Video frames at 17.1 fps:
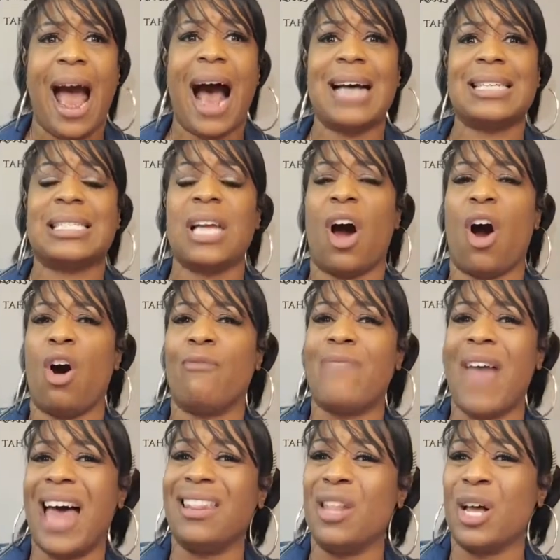I said, oh,
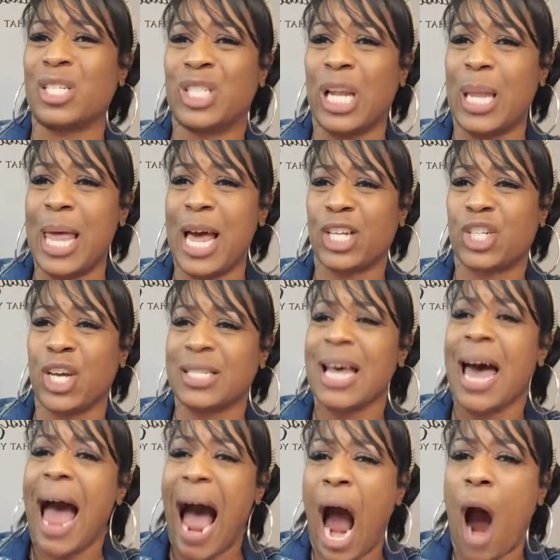that looks delicious.
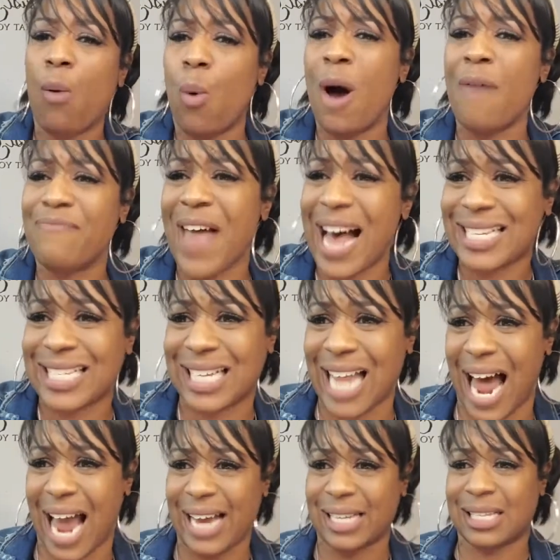I want that
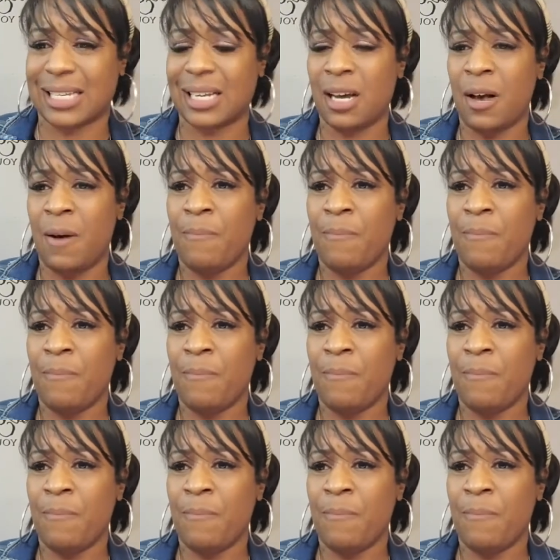slice.